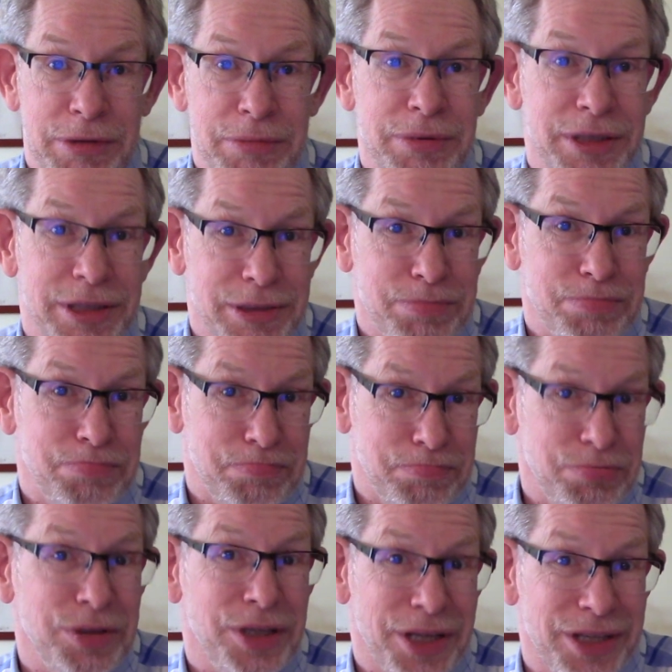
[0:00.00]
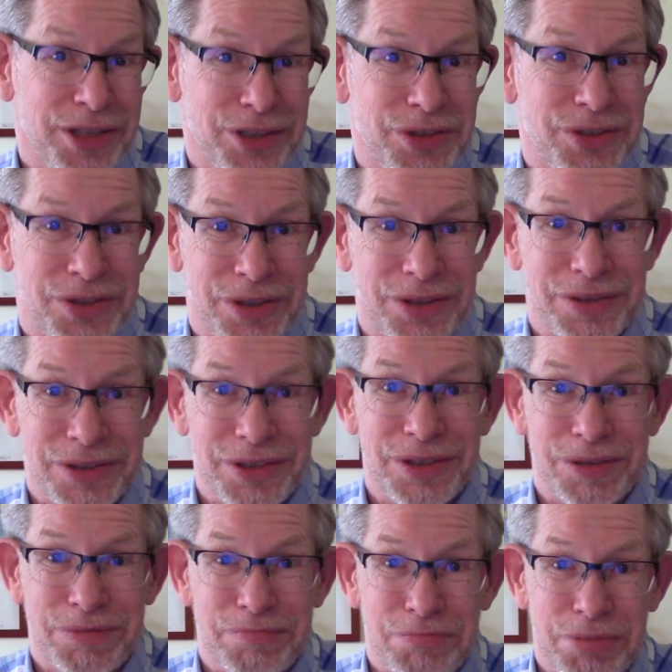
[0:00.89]
but it's pretty unusual.
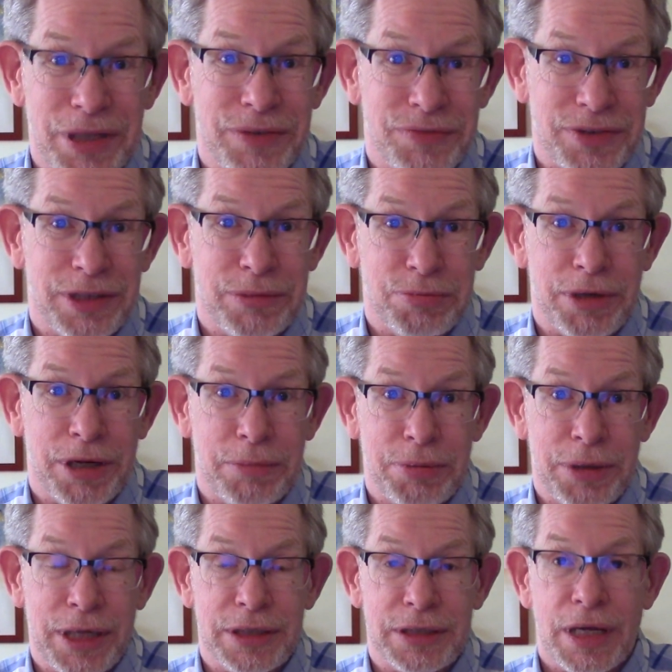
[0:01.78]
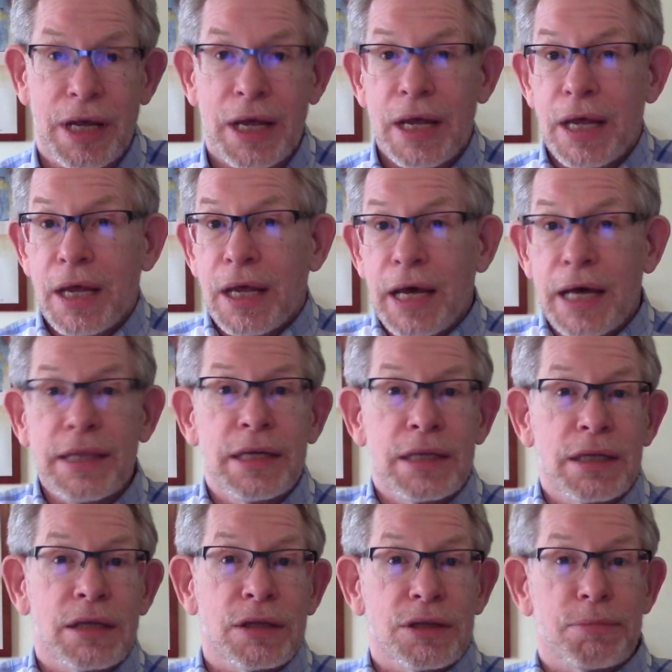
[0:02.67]
You're playing from the printed page. And
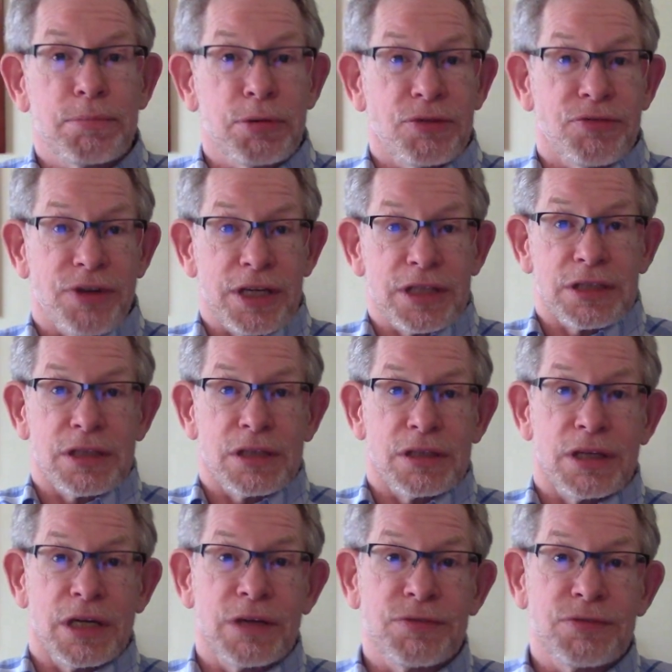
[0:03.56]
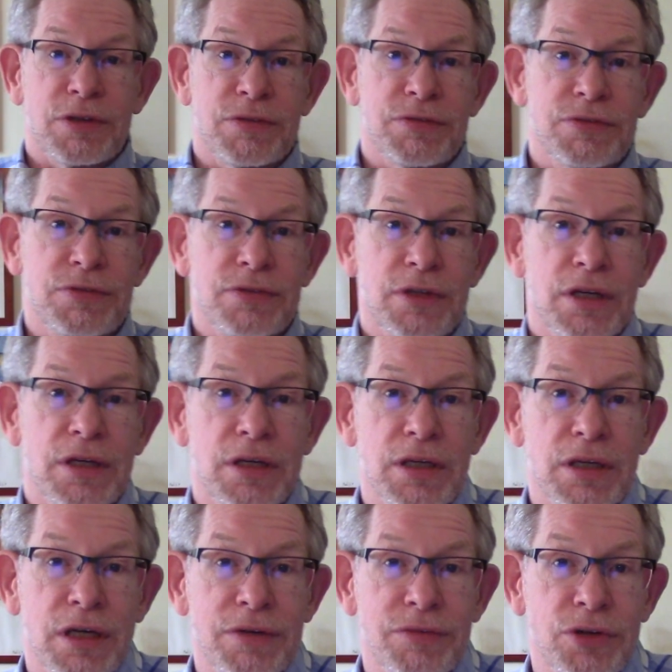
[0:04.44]
then the professional life of
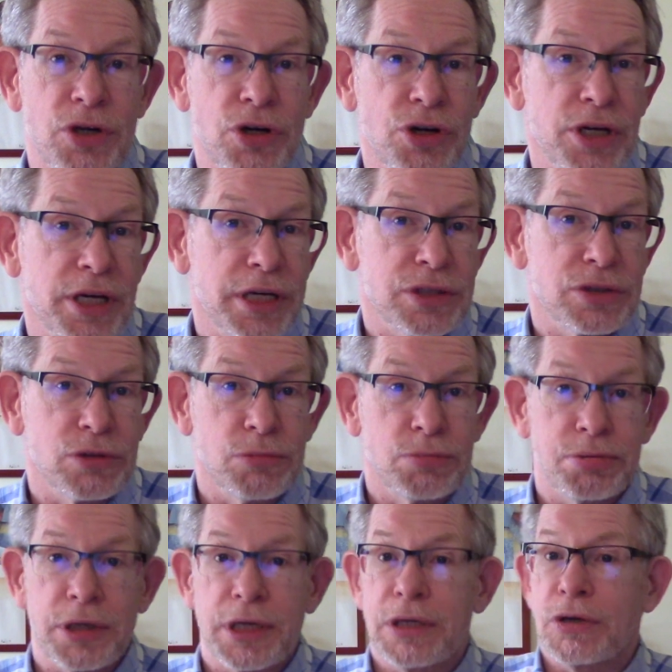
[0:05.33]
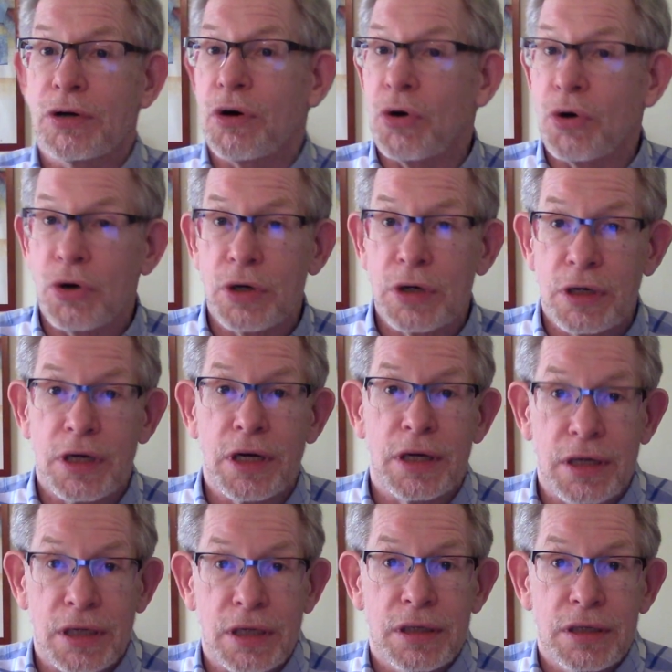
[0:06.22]
an orchestral player or
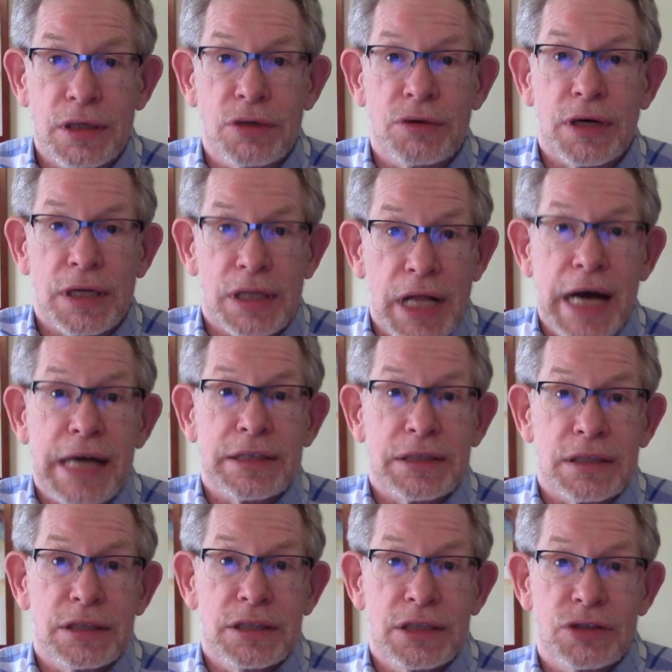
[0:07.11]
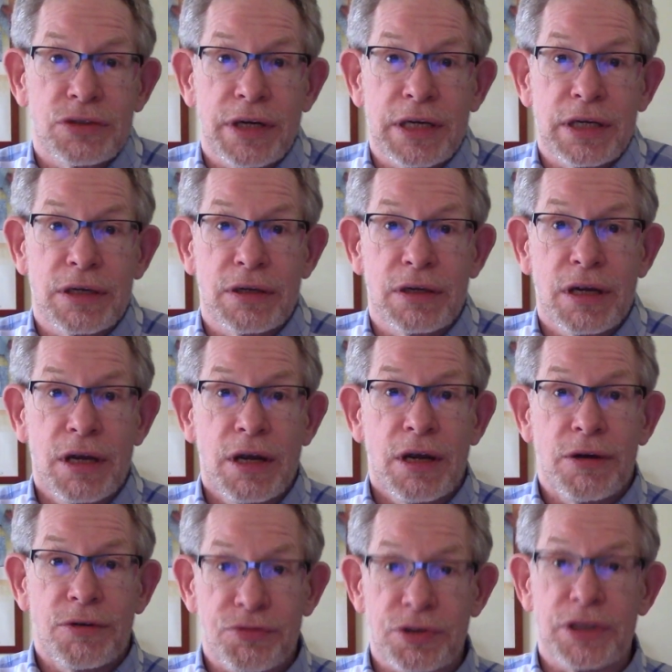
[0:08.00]
a classically trained
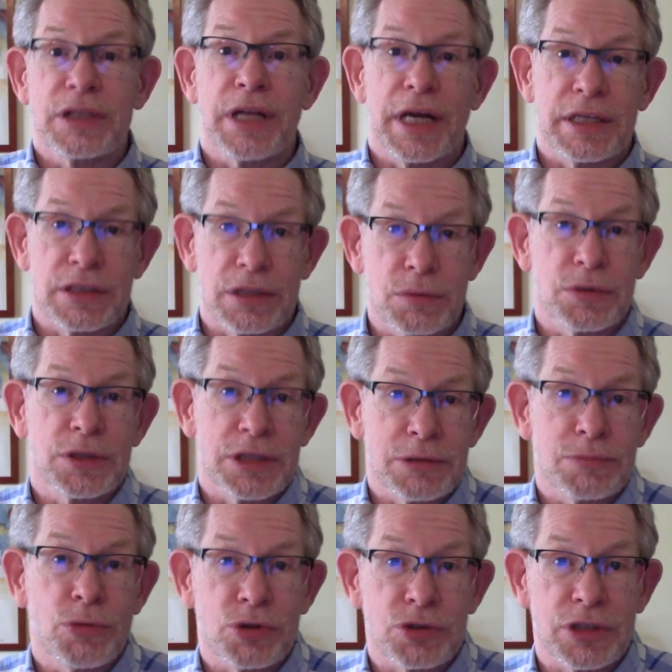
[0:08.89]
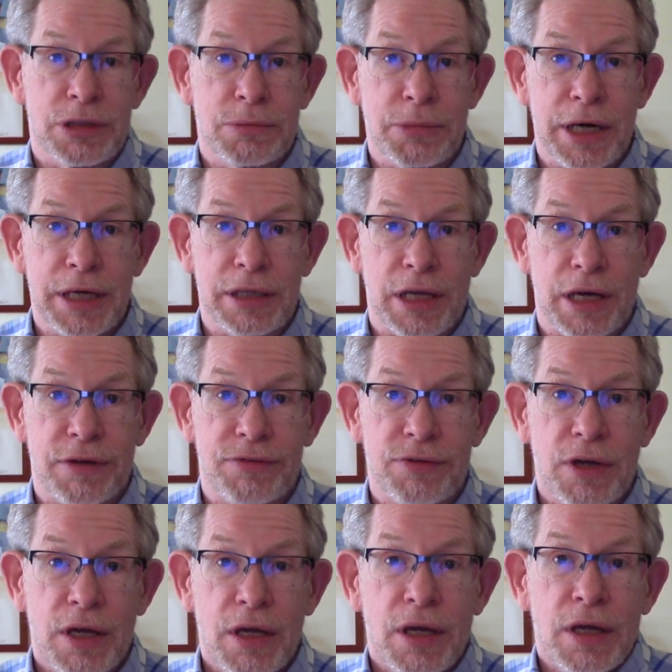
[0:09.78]
freelancer, which is mostly my
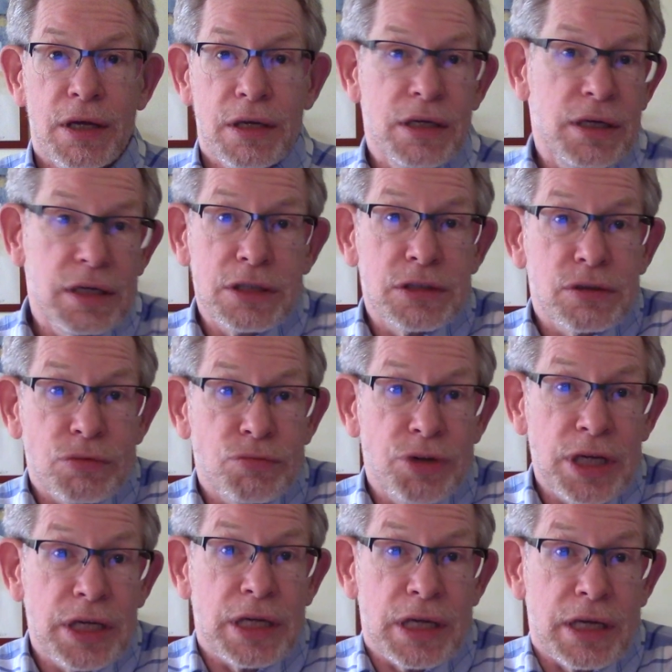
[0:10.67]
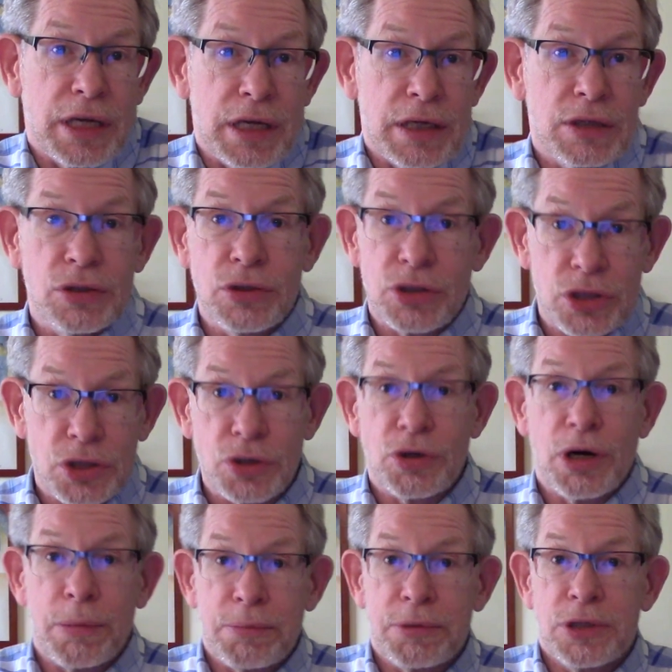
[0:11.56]
life, is a reading gig. You
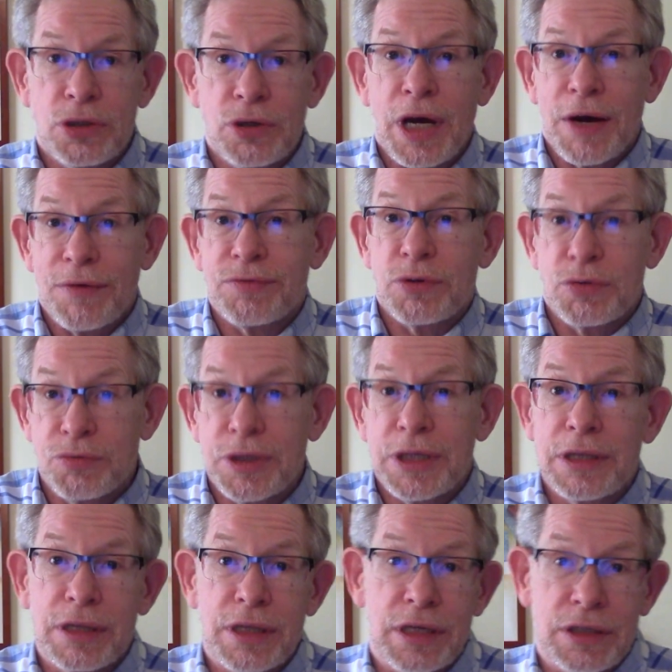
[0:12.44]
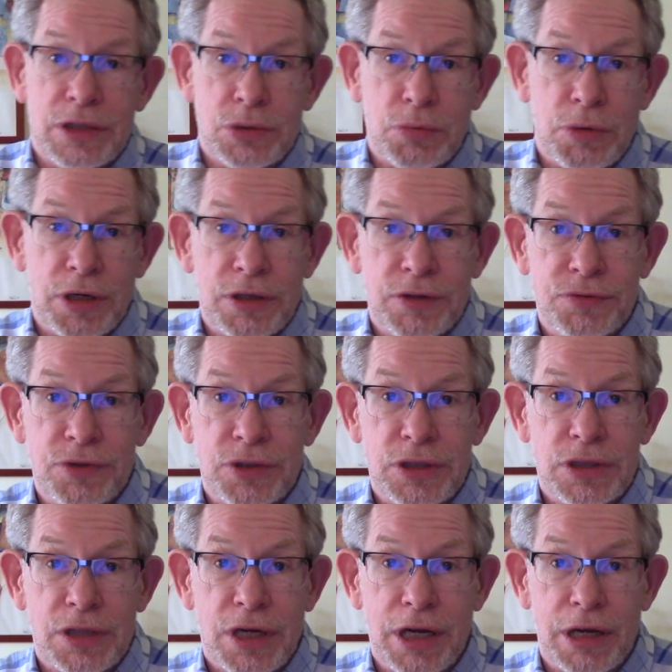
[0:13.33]
show up and you have to read things well the
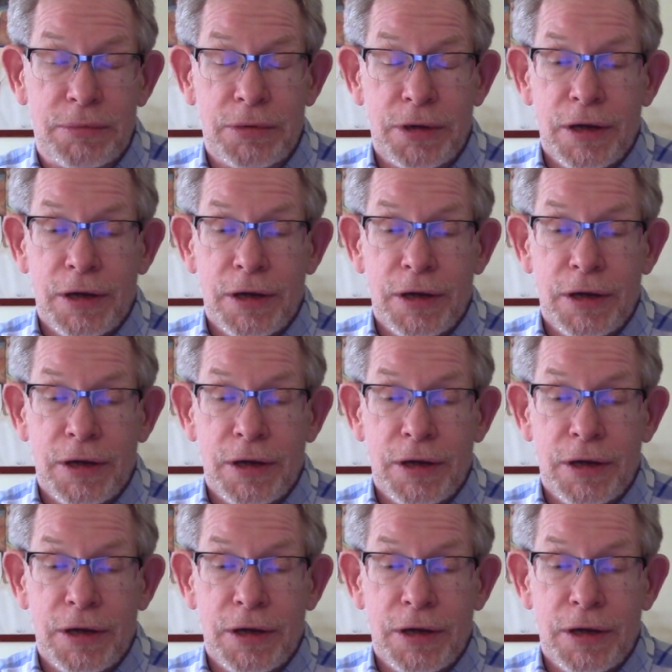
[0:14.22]
first time.